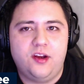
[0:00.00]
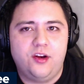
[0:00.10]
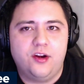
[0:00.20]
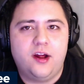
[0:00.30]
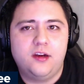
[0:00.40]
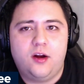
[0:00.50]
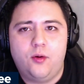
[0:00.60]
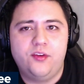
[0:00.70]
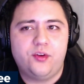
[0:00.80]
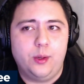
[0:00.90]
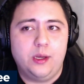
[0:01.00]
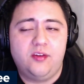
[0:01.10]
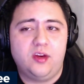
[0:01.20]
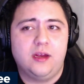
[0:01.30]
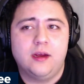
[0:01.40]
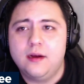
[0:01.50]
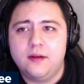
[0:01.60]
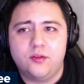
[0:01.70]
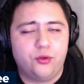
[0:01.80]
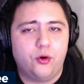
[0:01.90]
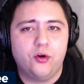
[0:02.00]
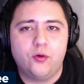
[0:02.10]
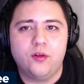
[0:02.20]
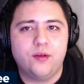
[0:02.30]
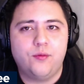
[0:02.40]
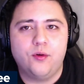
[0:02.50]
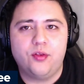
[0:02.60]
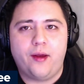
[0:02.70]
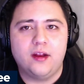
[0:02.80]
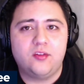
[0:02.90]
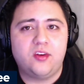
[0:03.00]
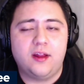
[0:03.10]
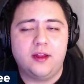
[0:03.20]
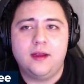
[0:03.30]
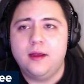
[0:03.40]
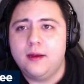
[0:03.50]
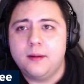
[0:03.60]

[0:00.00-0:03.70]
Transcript: You know, you're not always going to see the third or the fourth line excelling,